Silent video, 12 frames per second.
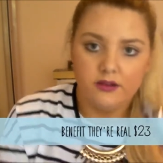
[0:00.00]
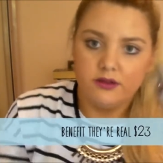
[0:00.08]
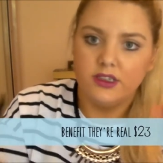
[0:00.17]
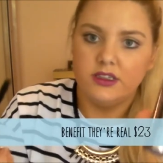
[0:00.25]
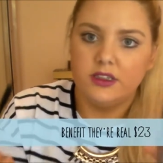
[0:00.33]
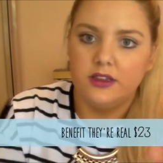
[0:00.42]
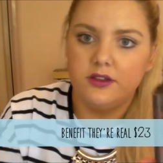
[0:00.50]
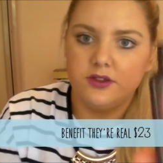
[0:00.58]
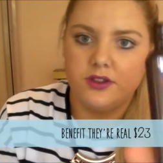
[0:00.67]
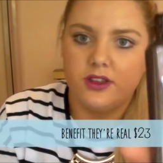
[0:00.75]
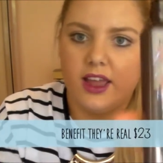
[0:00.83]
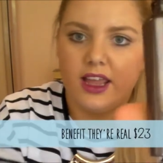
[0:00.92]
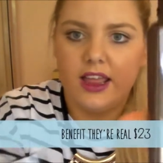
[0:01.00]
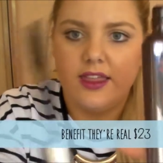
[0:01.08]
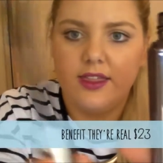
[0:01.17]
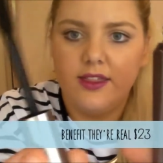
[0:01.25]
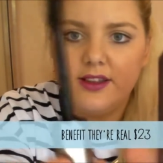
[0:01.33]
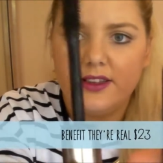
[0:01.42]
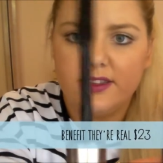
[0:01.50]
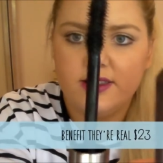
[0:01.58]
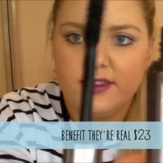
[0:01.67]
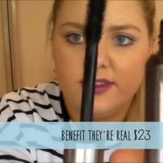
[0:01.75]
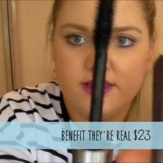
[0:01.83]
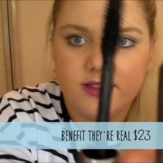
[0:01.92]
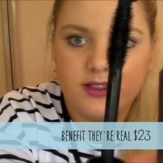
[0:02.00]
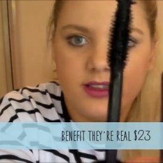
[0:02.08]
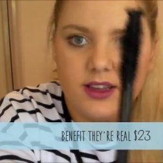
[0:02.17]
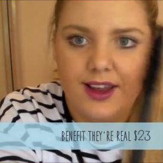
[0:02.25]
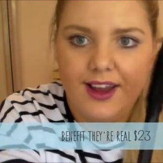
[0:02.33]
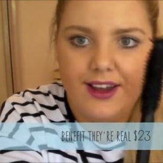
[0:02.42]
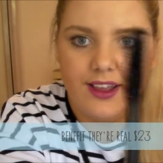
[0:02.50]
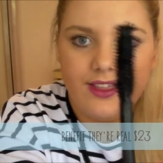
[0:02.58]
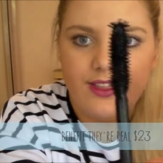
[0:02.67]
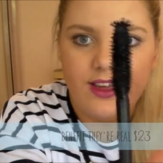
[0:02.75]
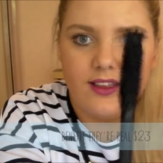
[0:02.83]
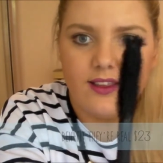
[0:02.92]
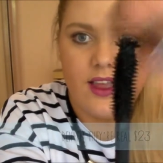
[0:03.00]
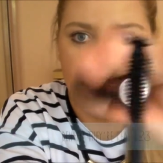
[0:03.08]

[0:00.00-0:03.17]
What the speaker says: which looks like this. And that's